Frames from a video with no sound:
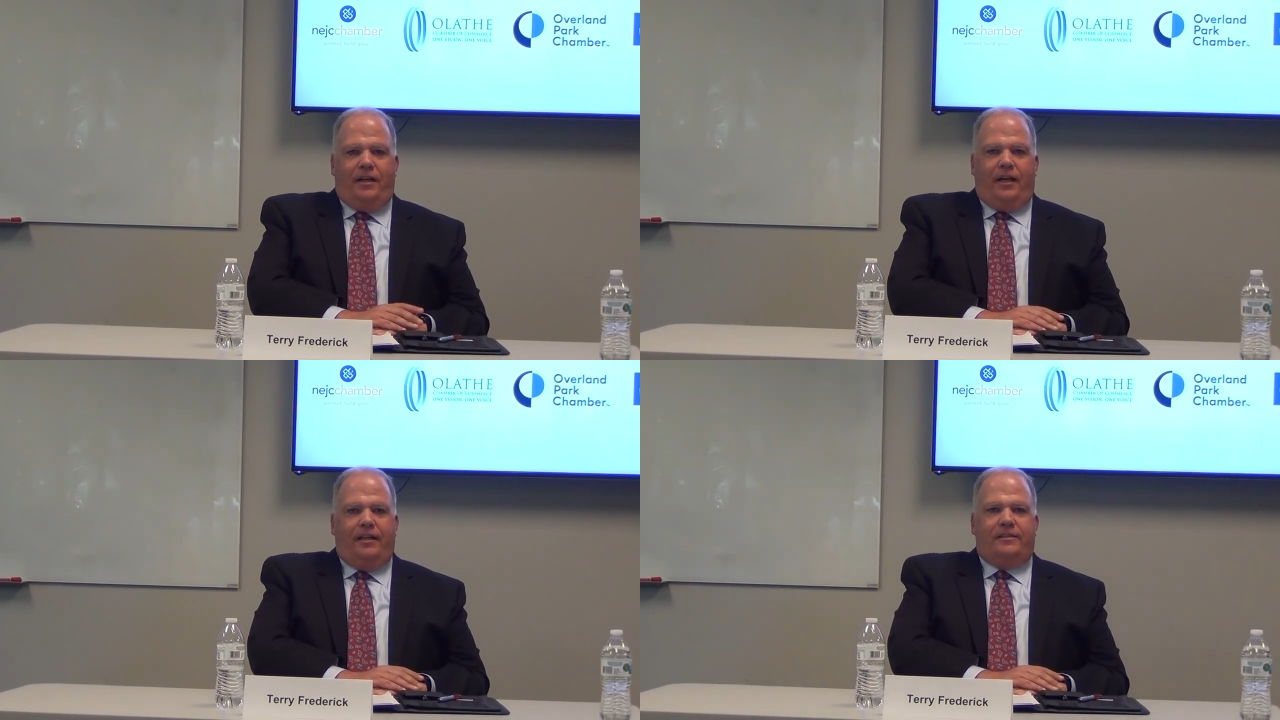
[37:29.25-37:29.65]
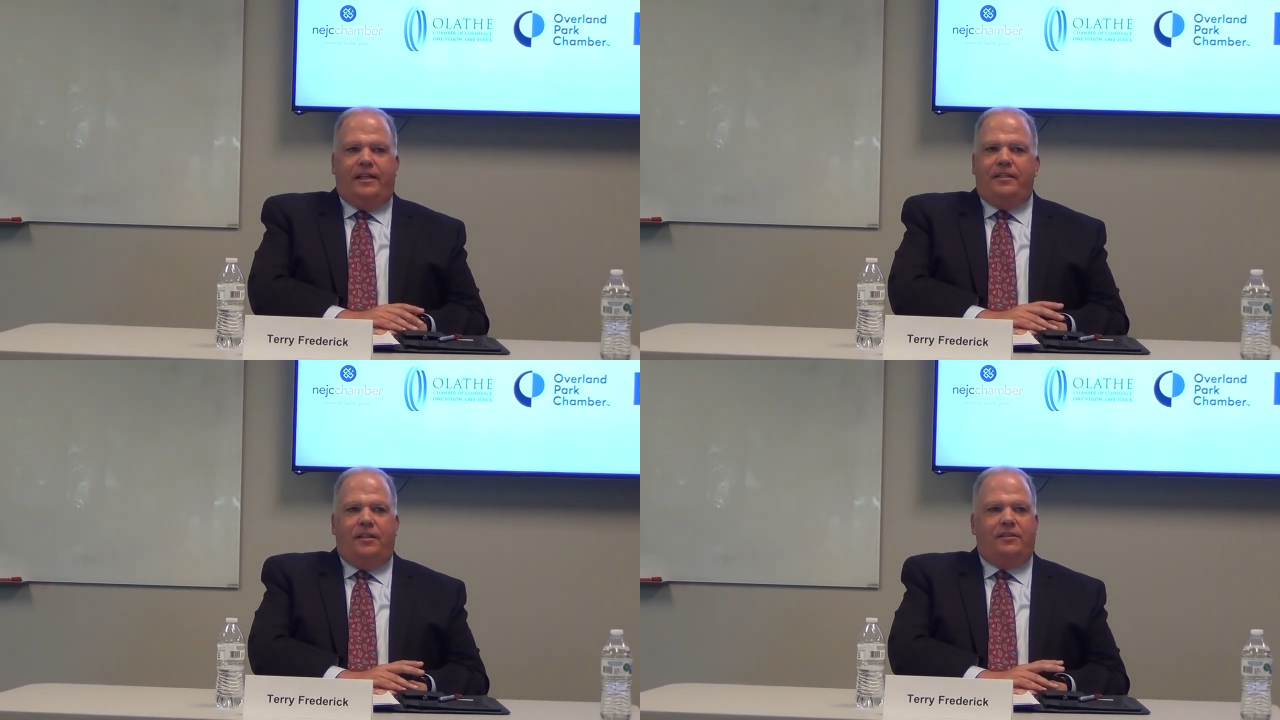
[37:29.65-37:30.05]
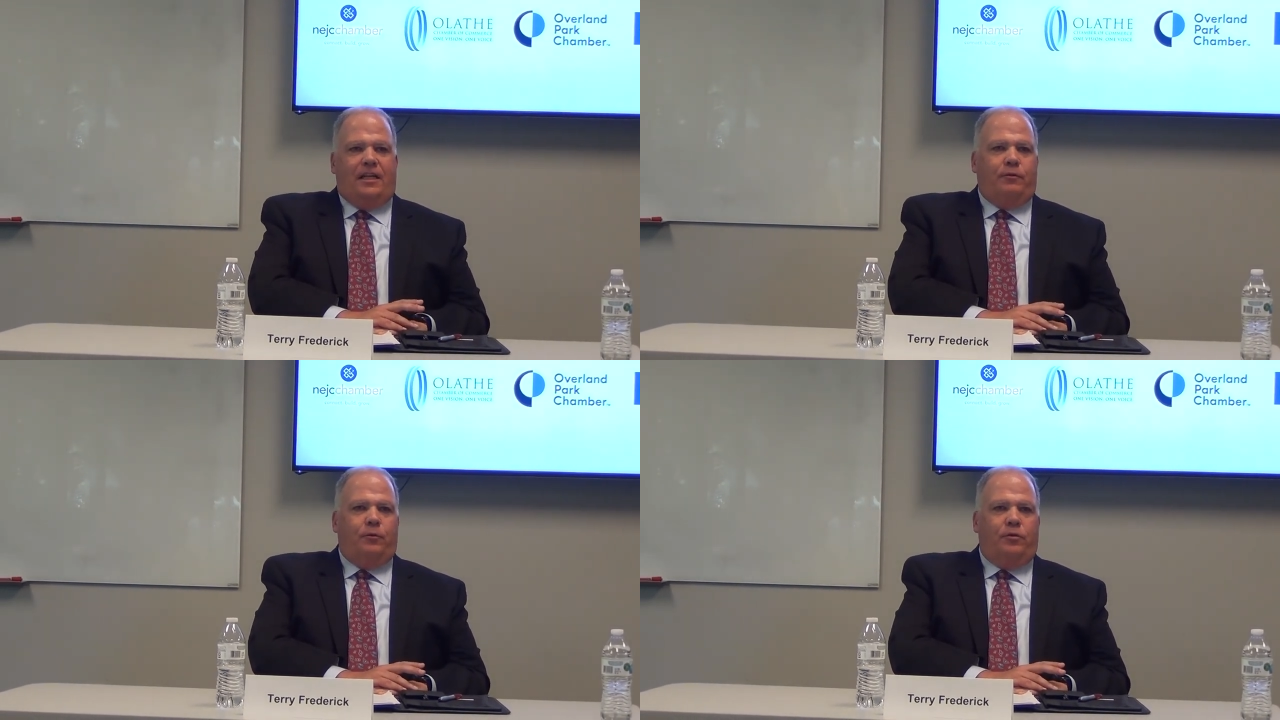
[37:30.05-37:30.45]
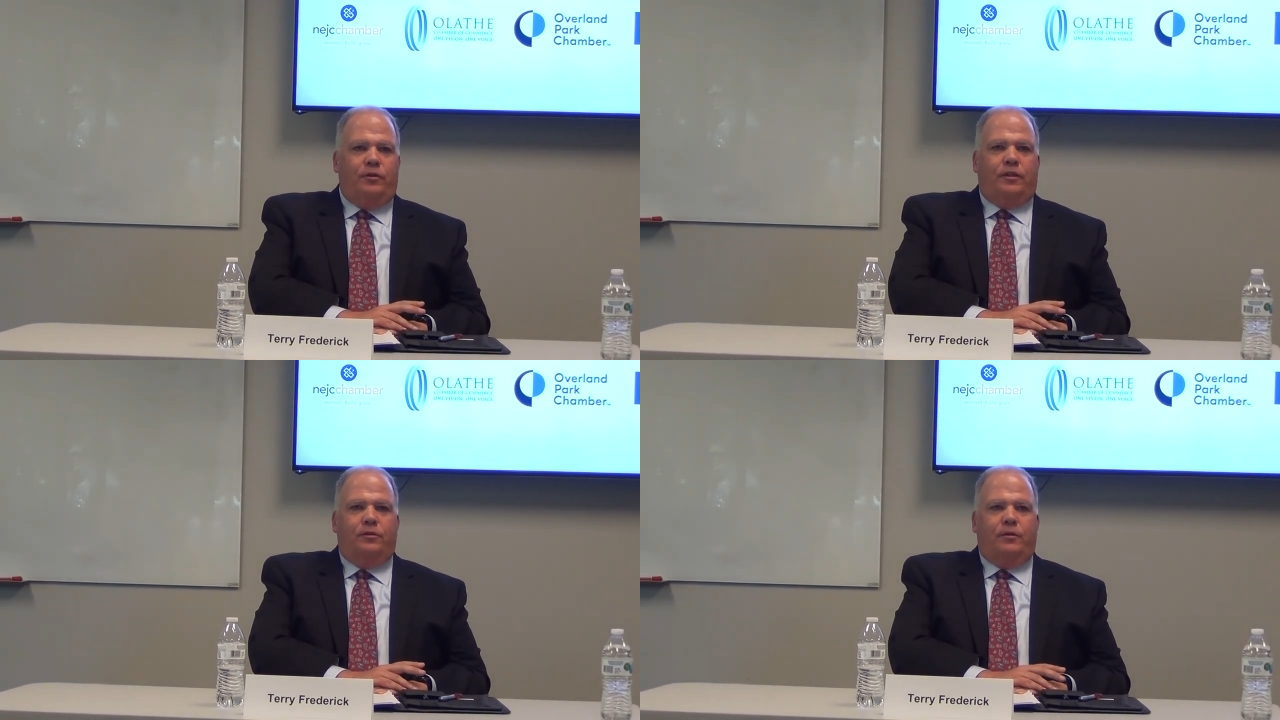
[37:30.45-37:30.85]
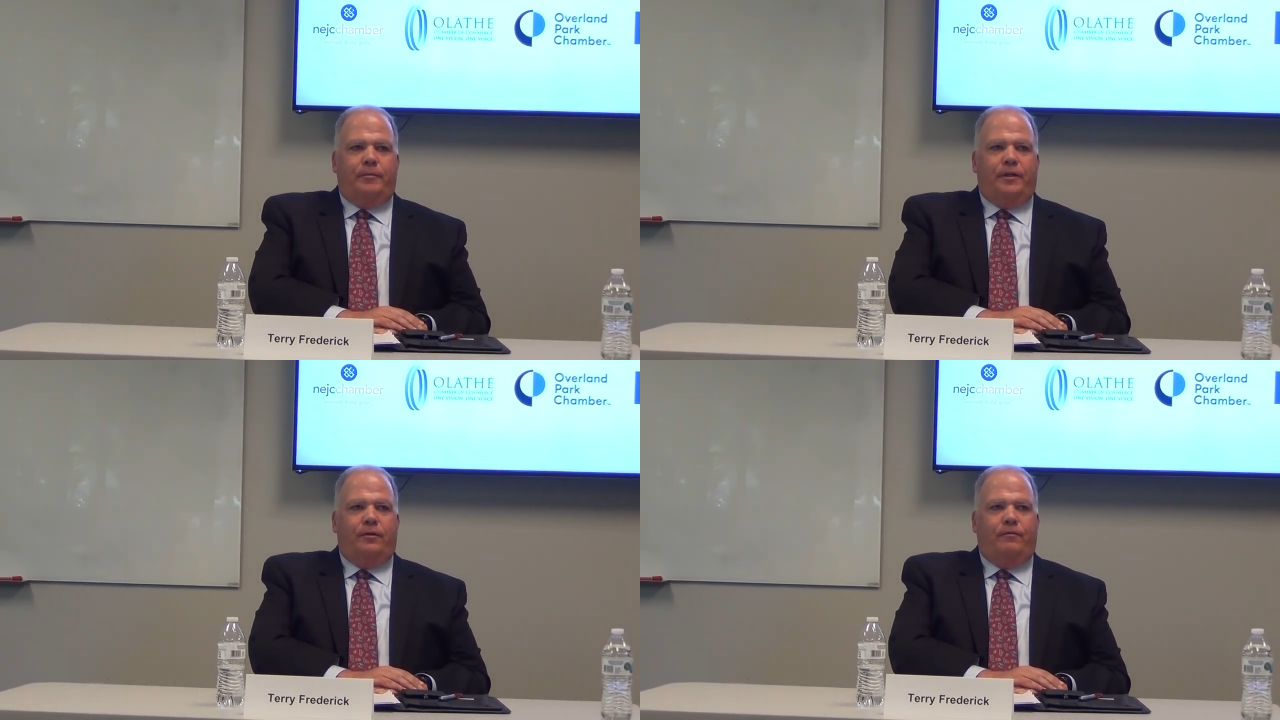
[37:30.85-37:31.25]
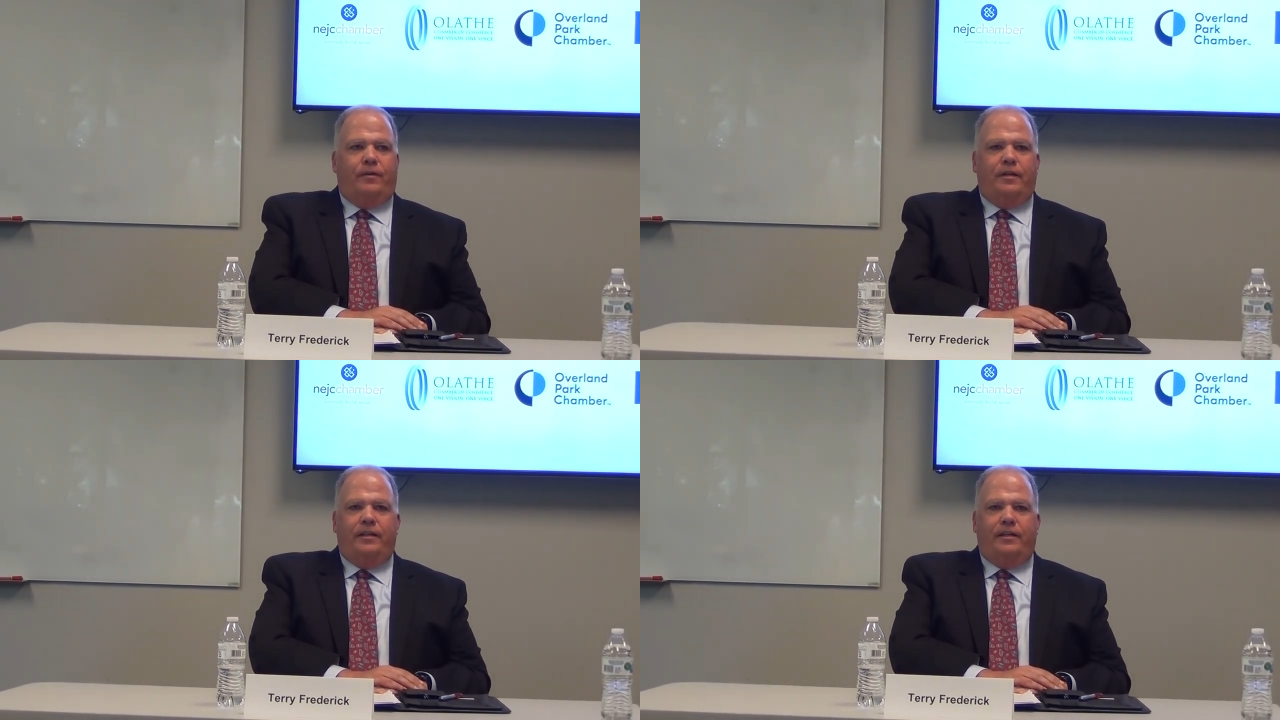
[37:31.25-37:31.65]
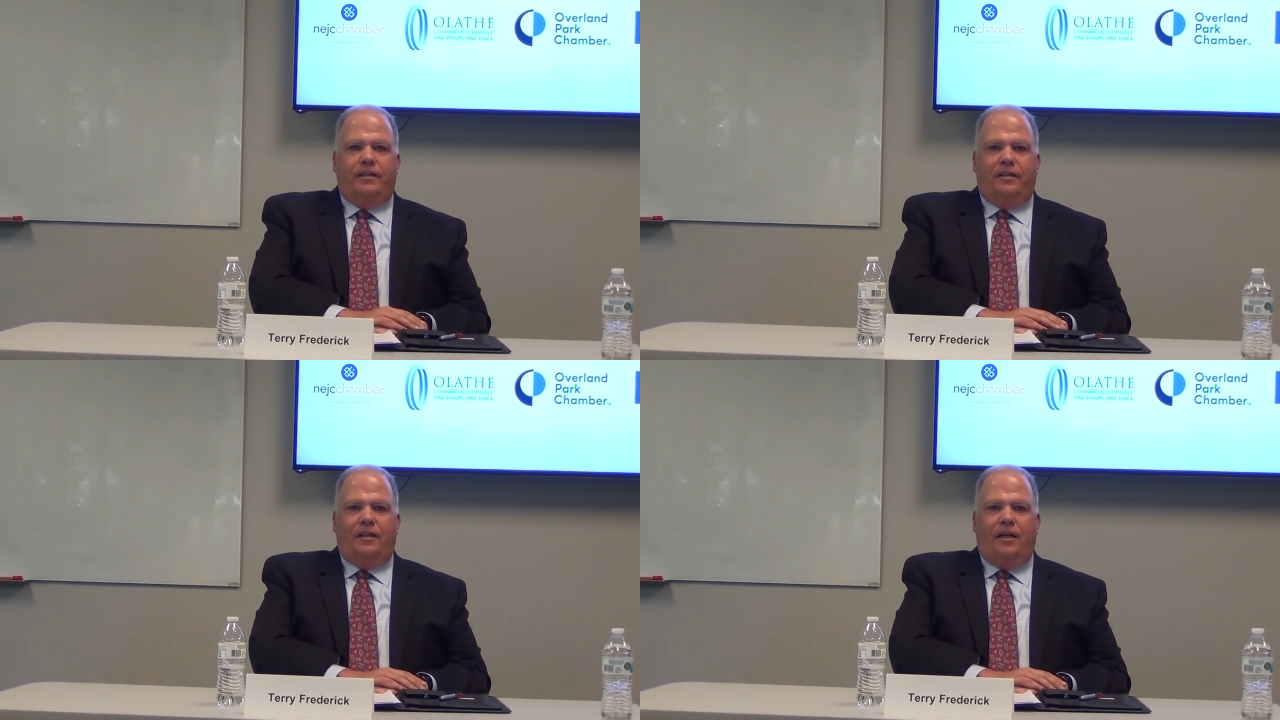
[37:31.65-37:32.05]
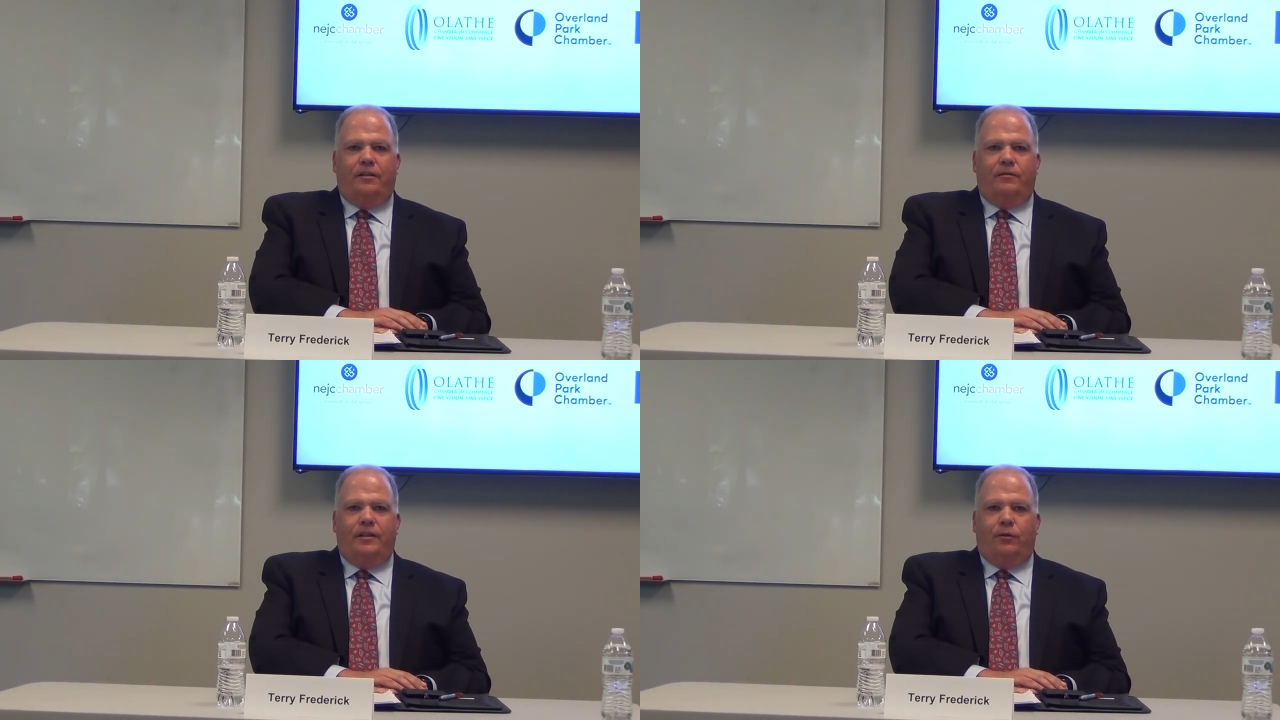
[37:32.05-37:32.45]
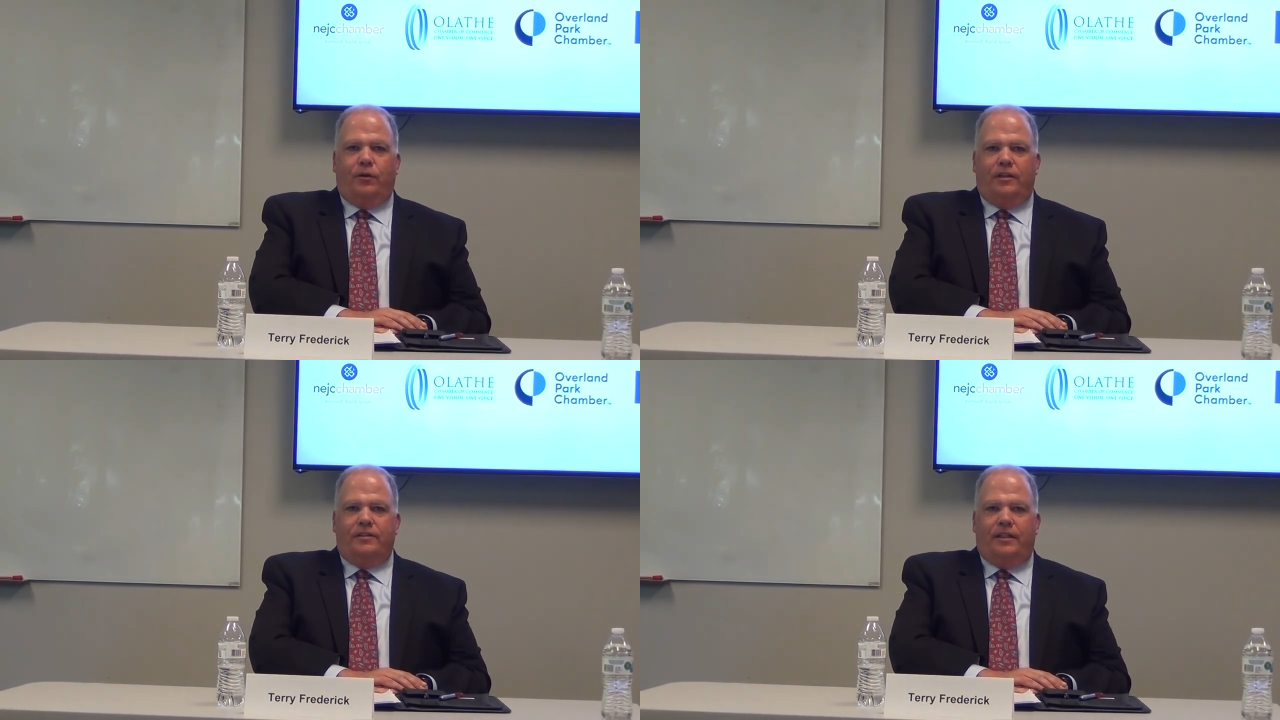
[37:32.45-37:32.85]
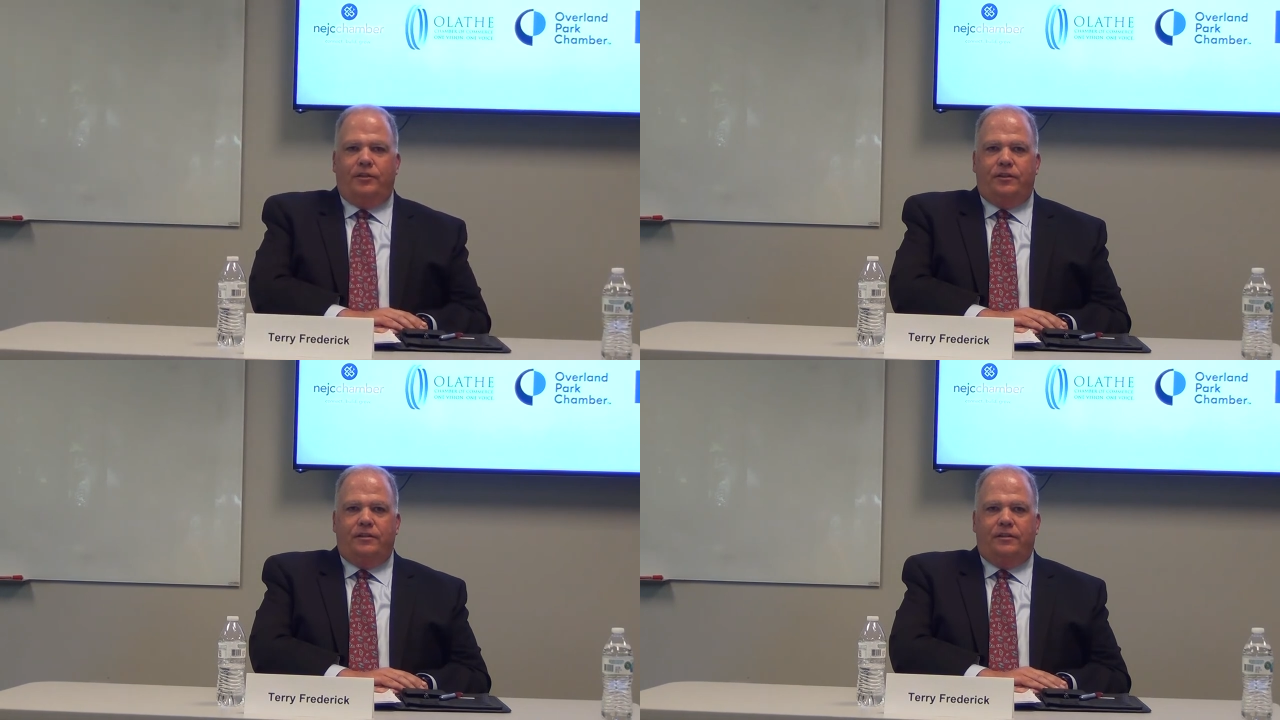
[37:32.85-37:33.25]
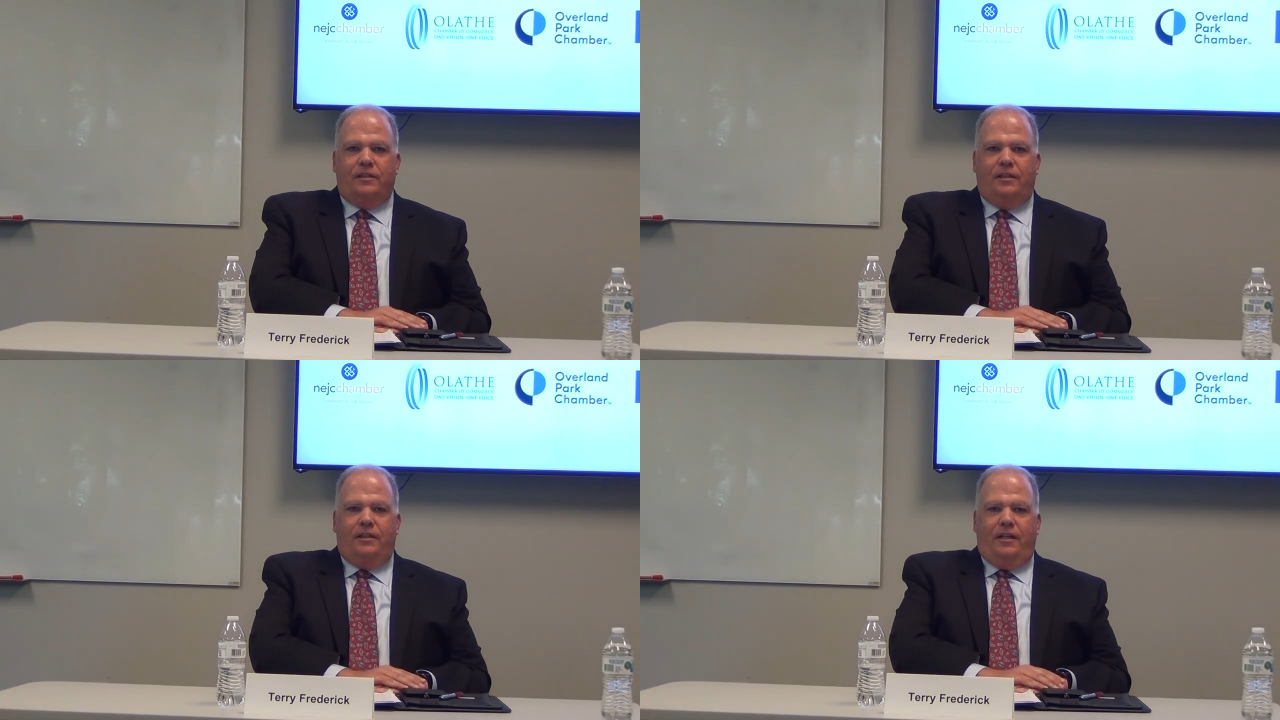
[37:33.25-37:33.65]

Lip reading: And the state does have a role, though. I mean, they're funding a lot of the organizations,